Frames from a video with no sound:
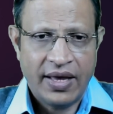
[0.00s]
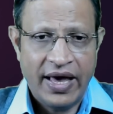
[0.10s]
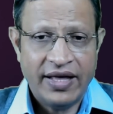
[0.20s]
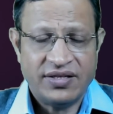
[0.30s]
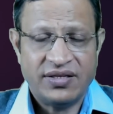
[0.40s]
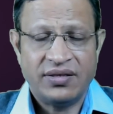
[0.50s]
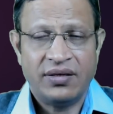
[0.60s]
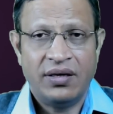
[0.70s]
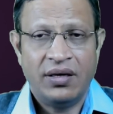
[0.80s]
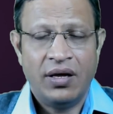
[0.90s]
Hence,
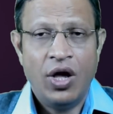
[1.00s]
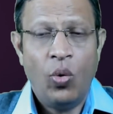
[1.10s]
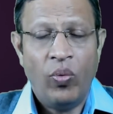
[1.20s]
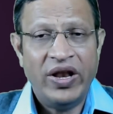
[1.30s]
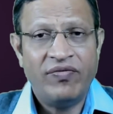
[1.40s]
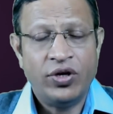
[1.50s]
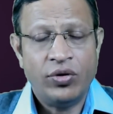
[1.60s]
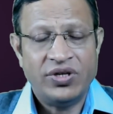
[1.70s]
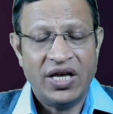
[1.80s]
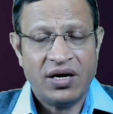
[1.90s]
whenever you
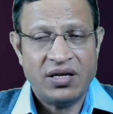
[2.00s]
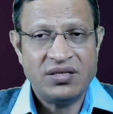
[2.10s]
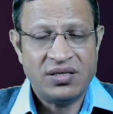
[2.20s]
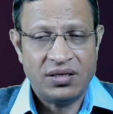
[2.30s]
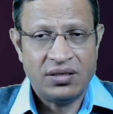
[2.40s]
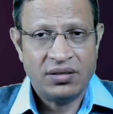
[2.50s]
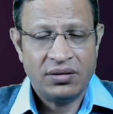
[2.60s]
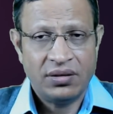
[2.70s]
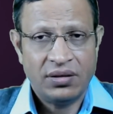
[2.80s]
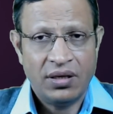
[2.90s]
take consent,
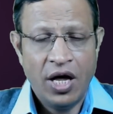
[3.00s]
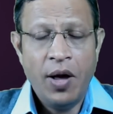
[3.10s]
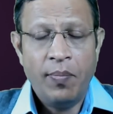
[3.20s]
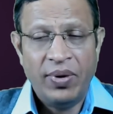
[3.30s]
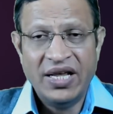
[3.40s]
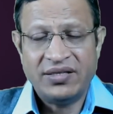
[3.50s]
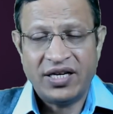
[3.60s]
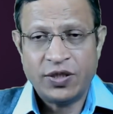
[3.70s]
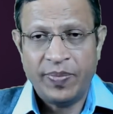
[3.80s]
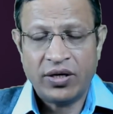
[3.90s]
please
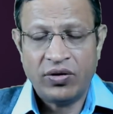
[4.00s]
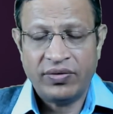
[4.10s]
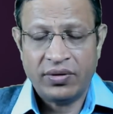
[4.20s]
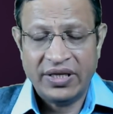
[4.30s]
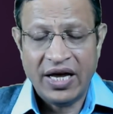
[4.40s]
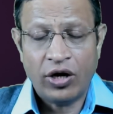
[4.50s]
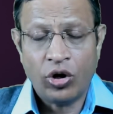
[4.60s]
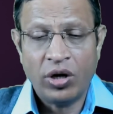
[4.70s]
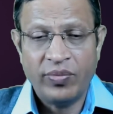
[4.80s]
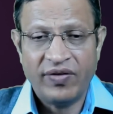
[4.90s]
respect the
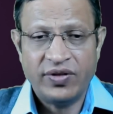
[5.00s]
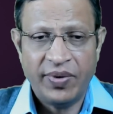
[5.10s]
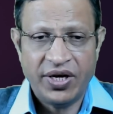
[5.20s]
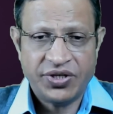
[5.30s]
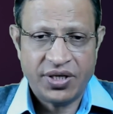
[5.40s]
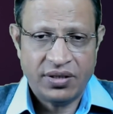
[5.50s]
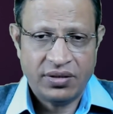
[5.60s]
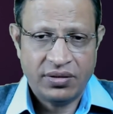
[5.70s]
autonomy of the patient